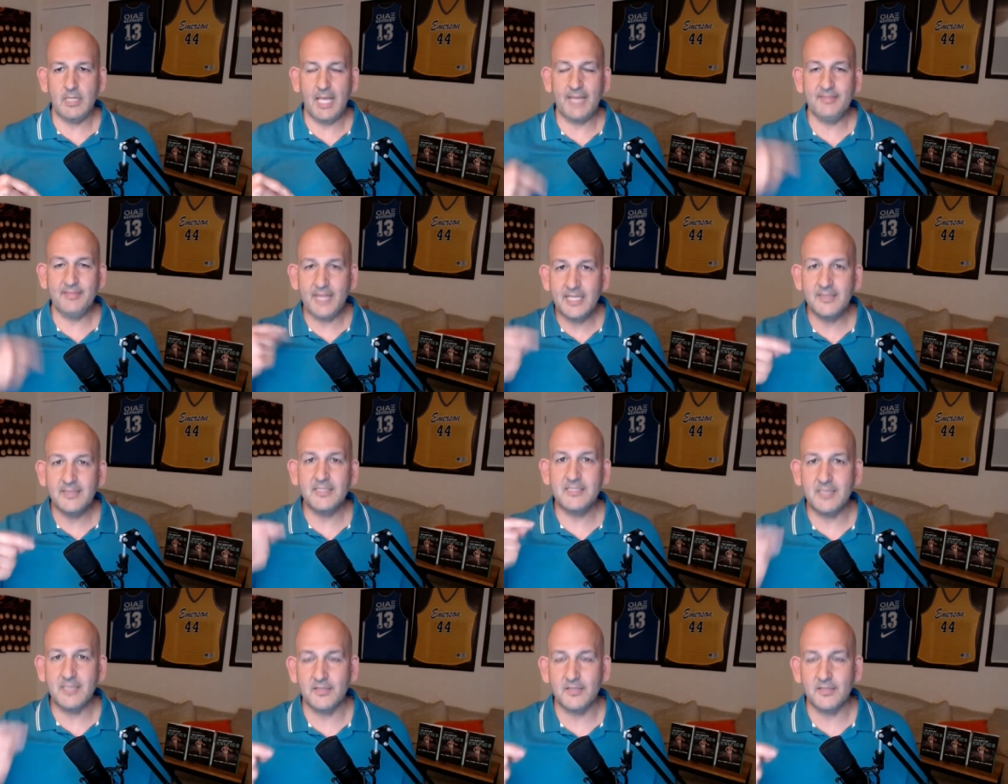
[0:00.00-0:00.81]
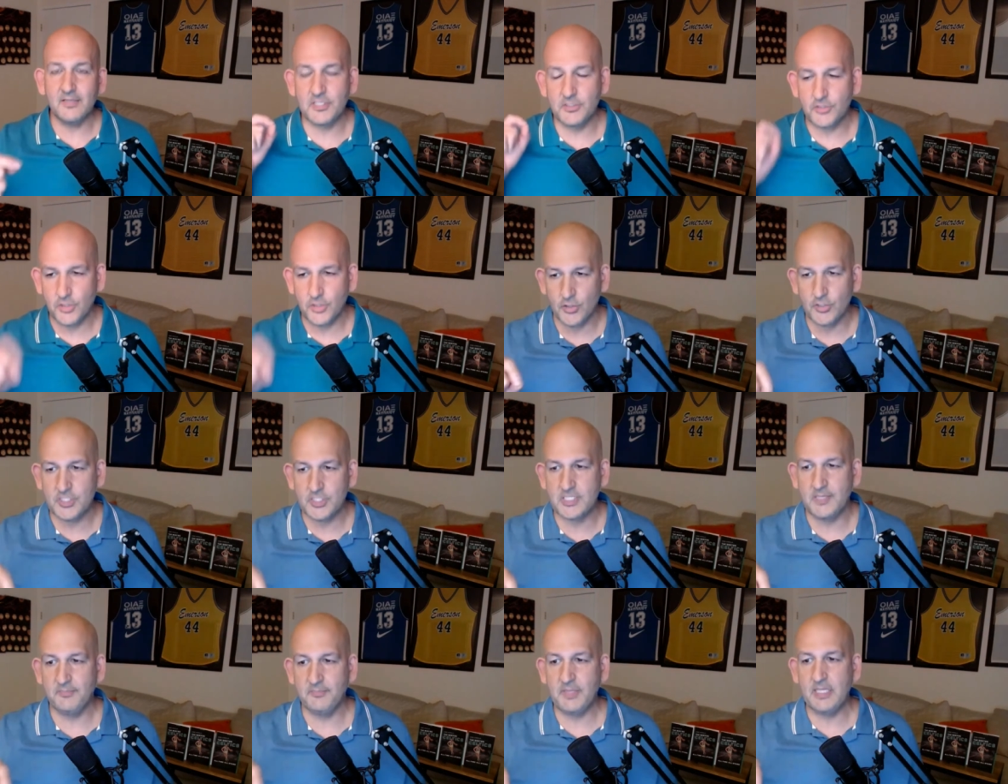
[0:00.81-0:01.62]
I think the Celtics can turn
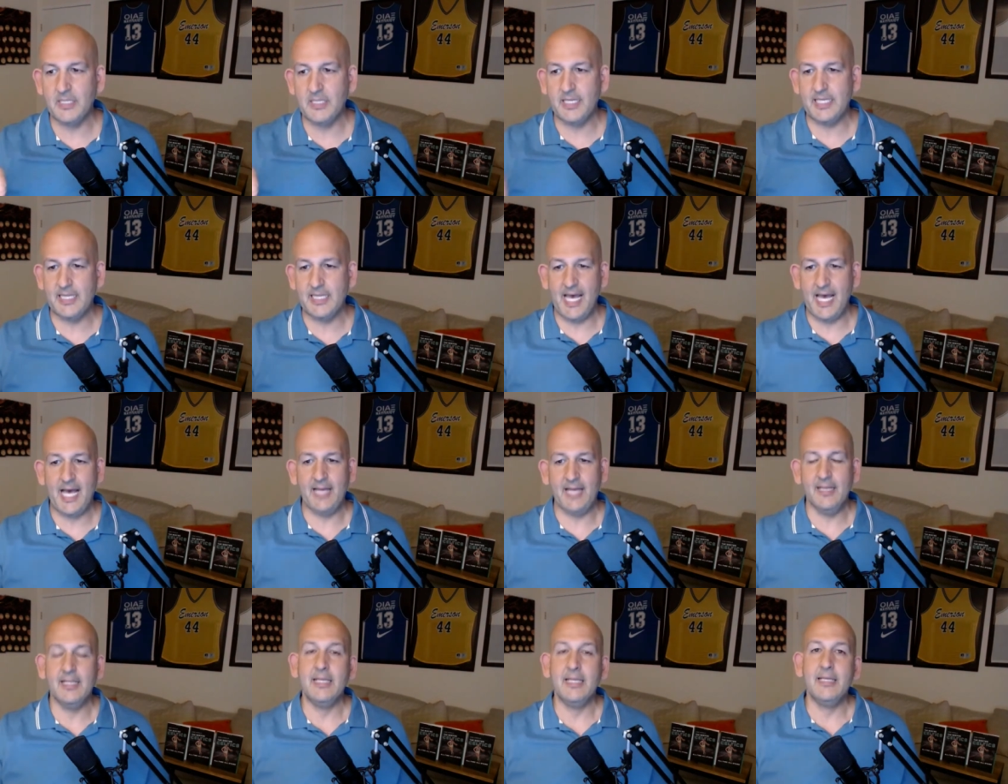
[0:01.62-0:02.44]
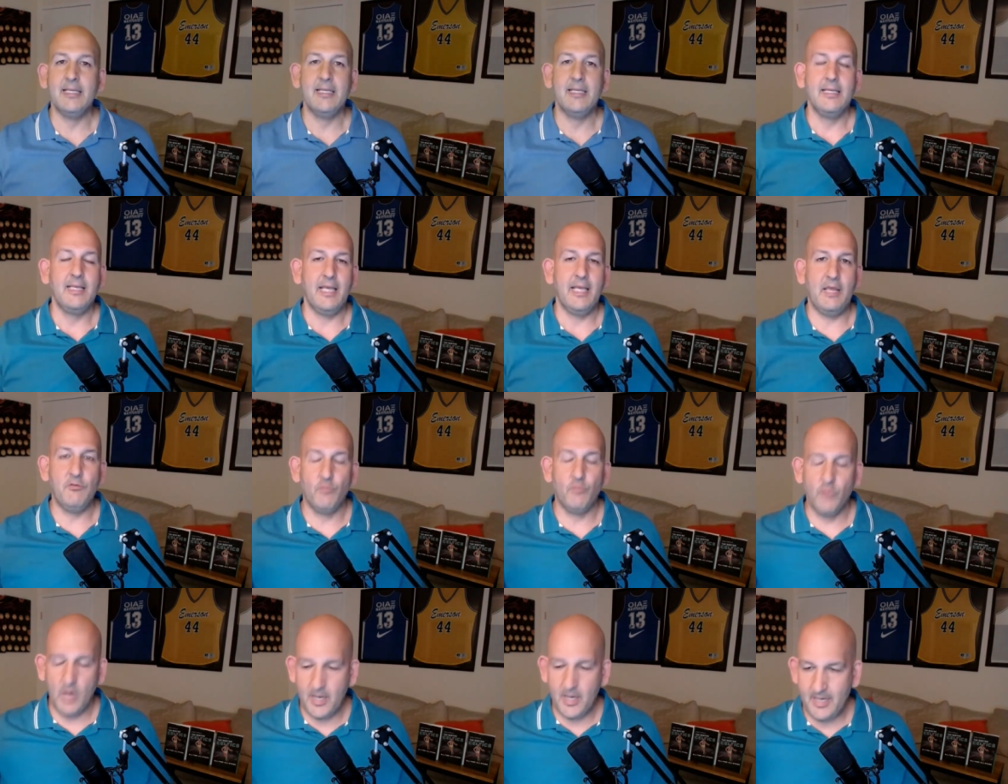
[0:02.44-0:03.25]
to something like that
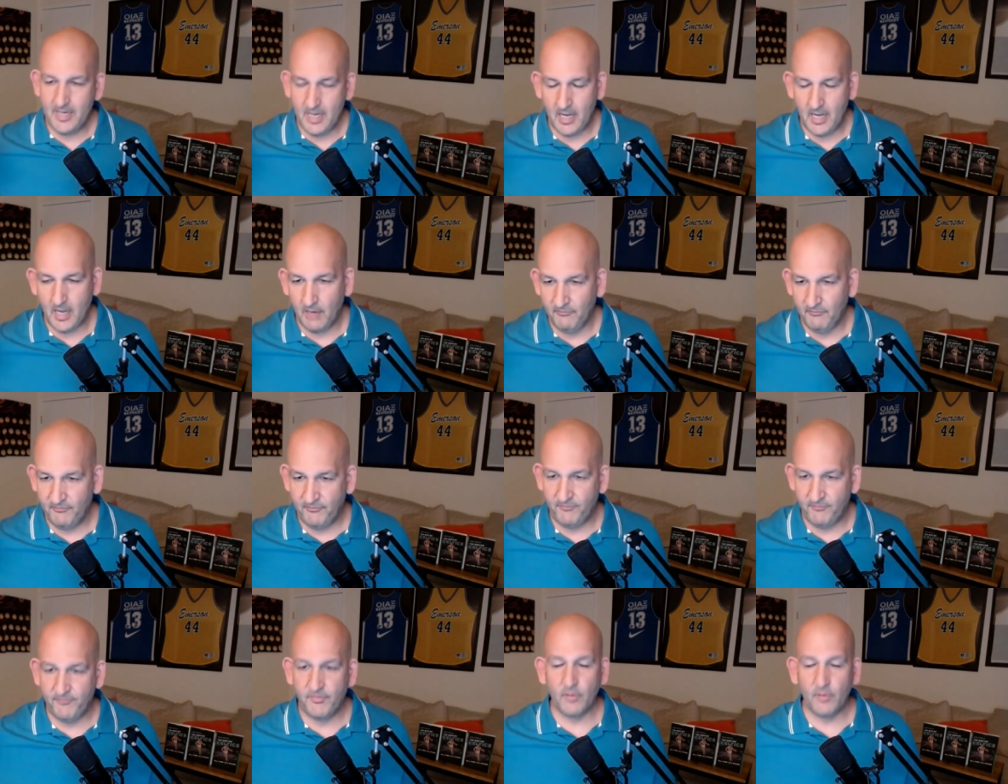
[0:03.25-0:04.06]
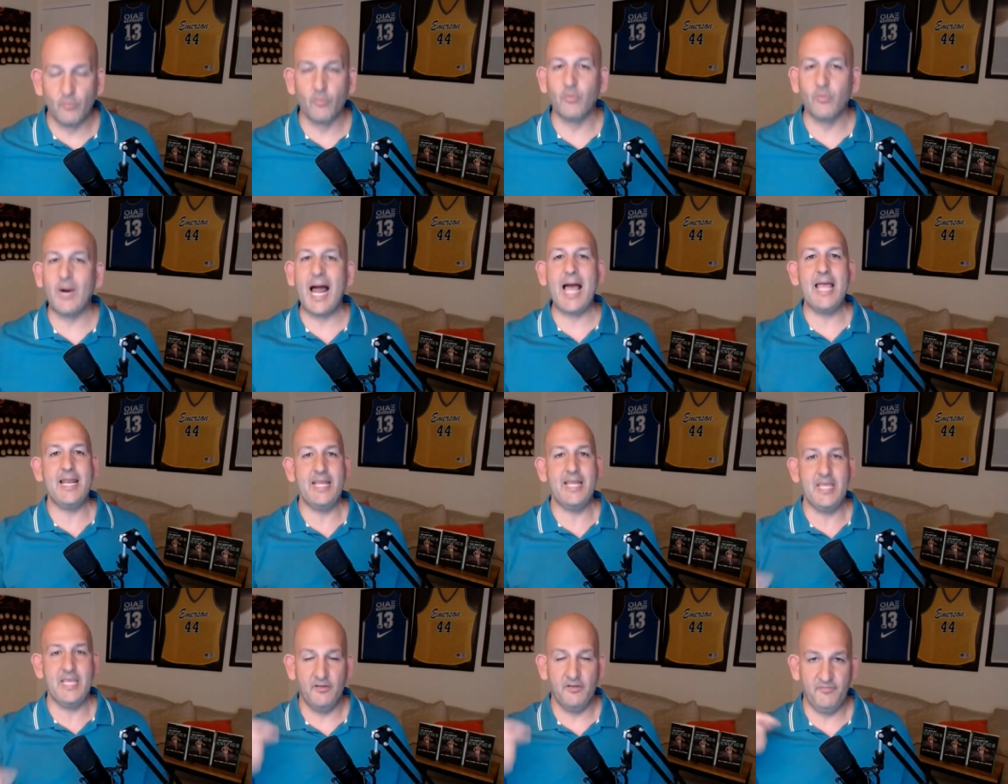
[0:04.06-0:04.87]
and run a
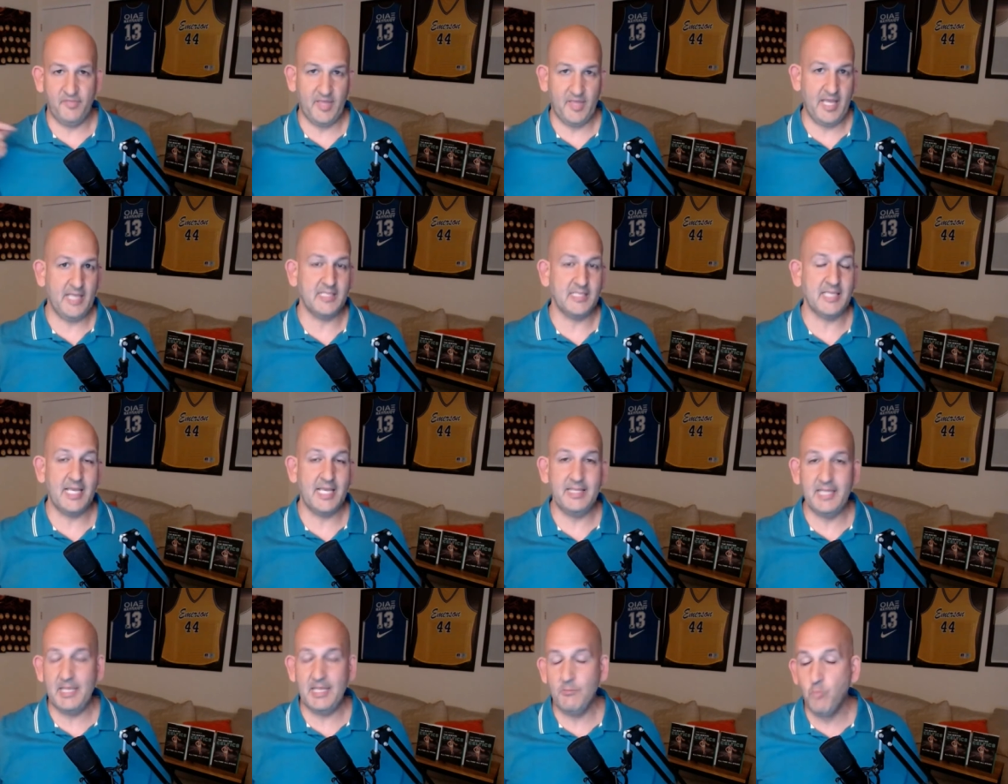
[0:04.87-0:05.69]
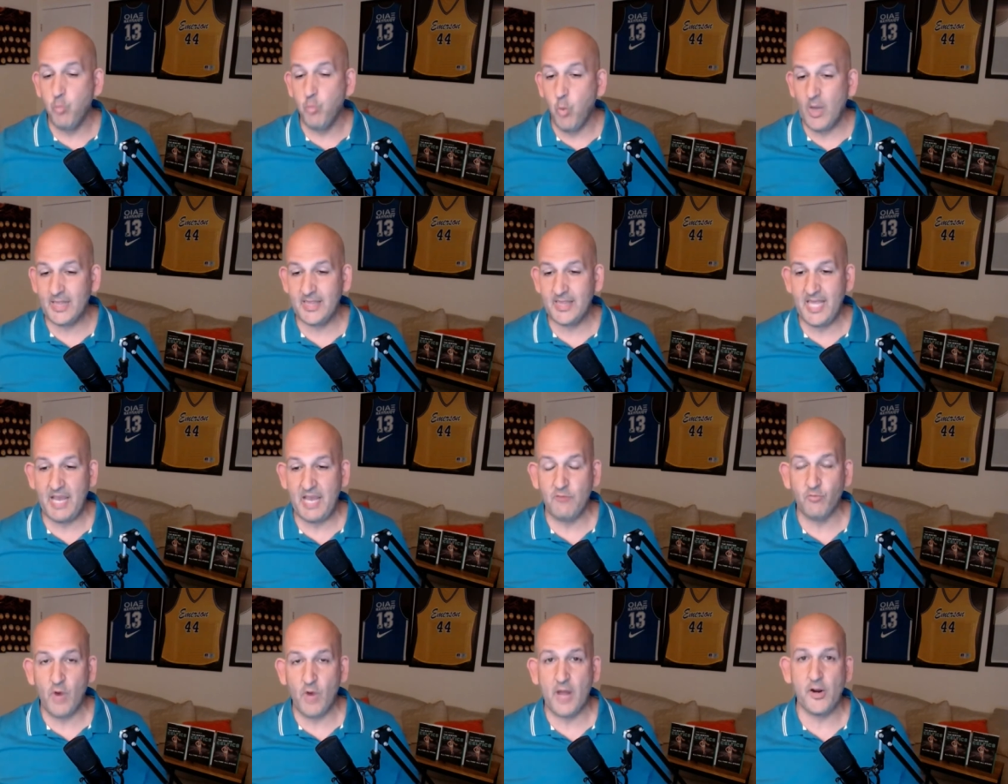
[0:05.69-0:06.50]
variety of things. And, and what
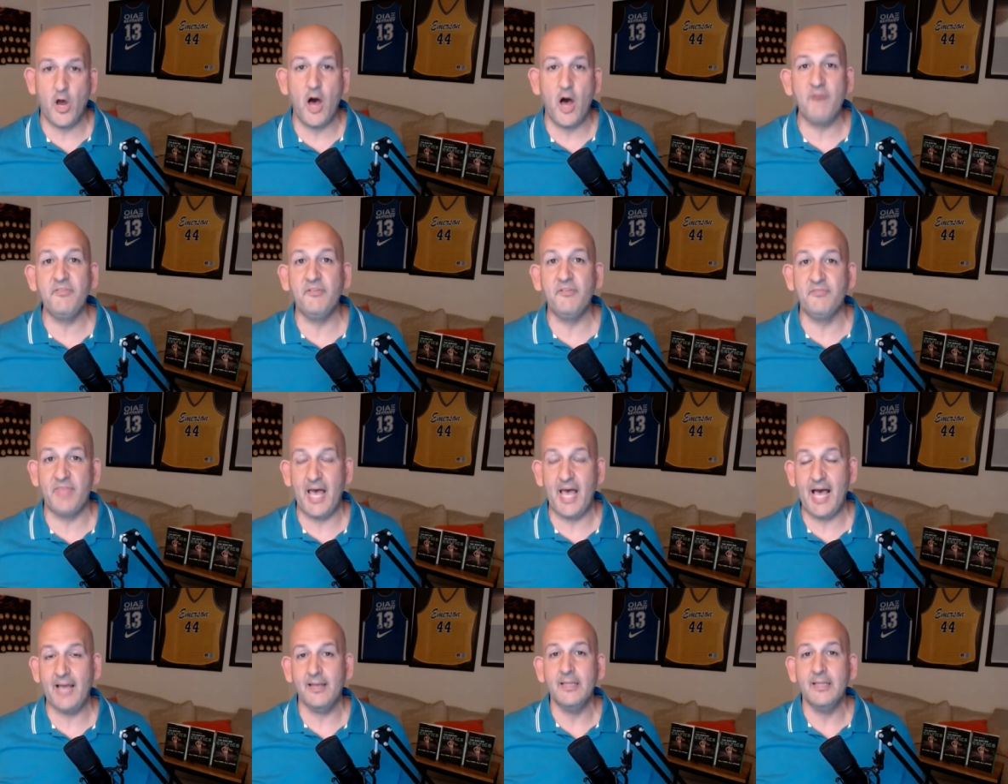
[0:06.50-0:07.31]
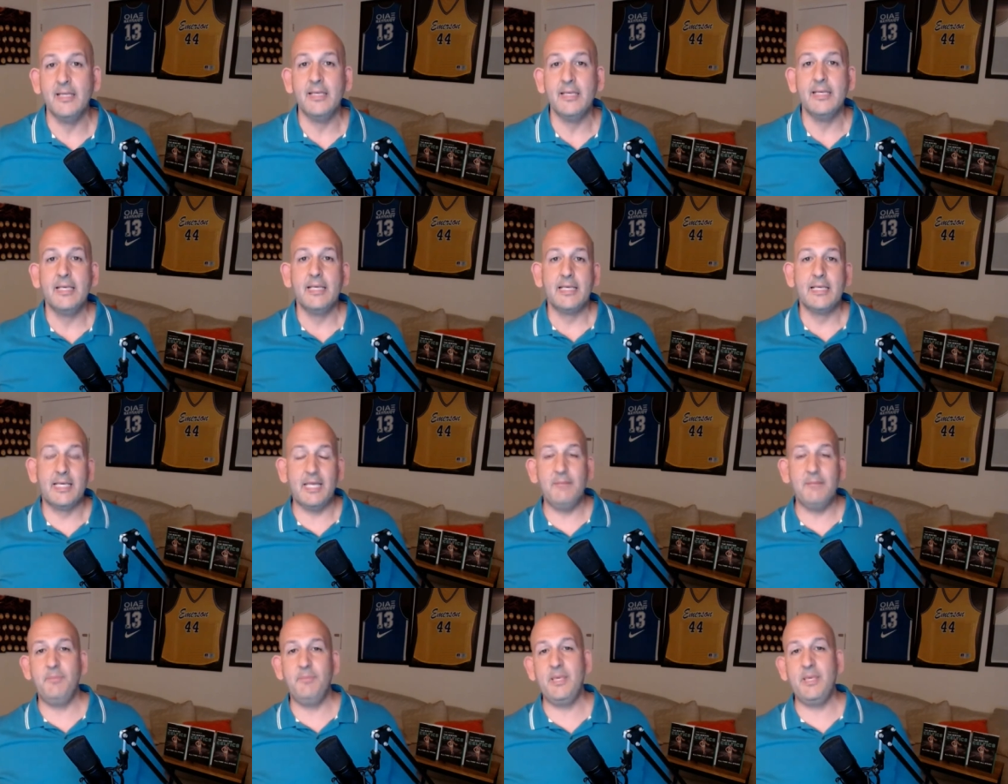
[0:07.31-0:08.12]
they run off of that
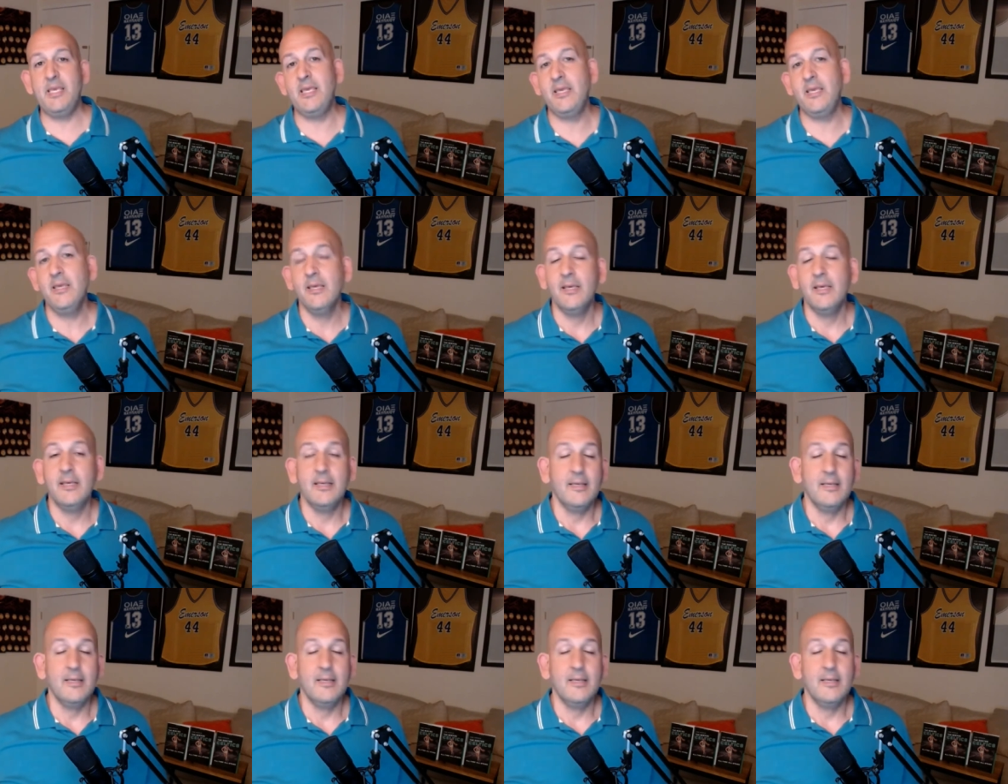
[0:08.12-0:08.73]
can be